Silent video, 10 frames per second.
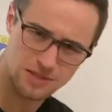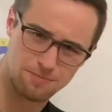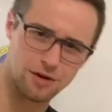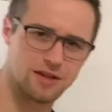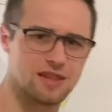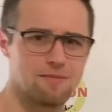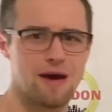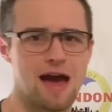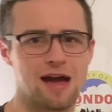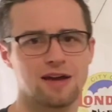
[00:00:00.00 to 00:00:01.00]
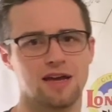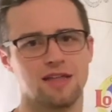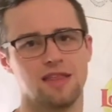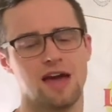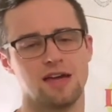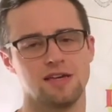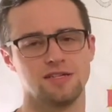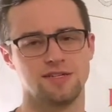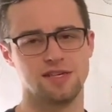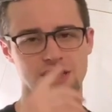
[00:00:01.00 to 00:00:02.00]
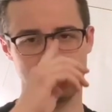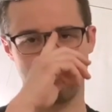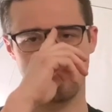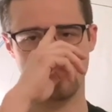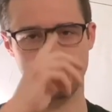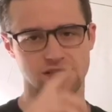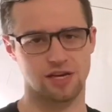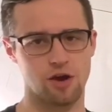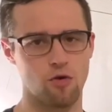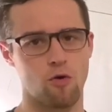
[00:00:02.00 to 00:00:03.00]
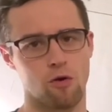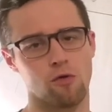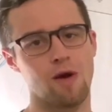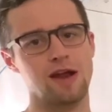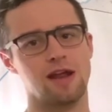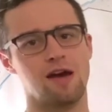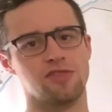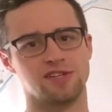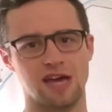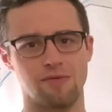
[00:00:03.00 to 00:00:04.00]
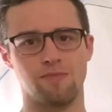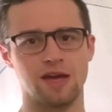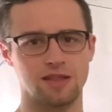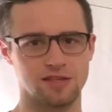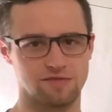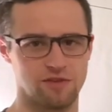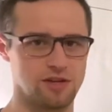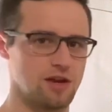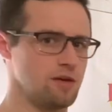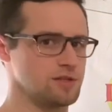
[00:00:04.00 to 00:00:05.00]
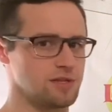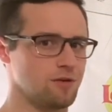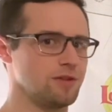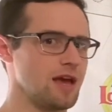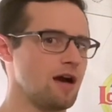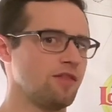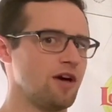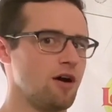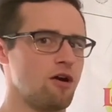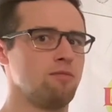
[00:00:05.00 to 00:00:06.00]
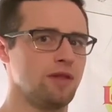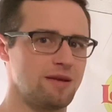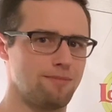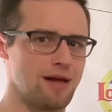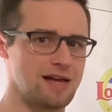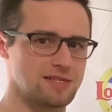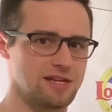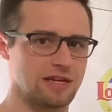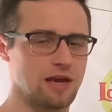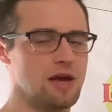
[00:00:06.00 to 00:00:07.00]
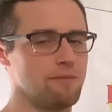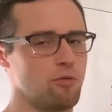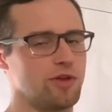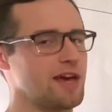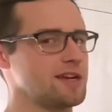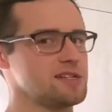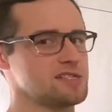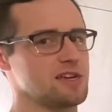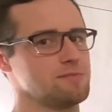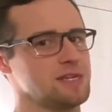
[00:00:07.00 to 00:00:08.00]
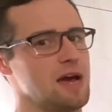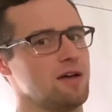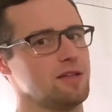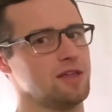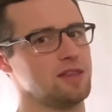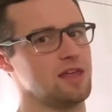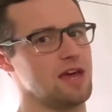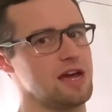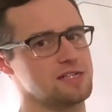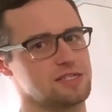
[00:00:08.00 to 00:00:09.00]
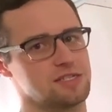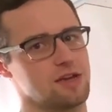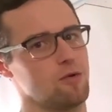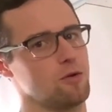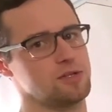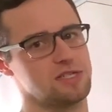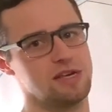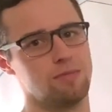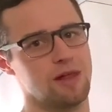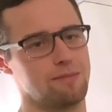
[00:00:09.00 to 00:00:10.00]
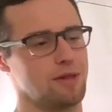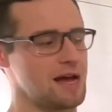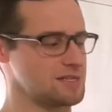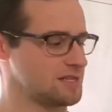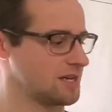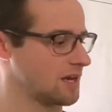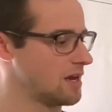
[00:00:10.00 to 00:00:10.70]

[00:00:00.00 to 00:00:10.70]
put in the bag, and that is the Infinite Disc Cohort. Right now, at the time of making this video, it's only out in the R blend plastic. When that disc comes out in the S or C blend plastic,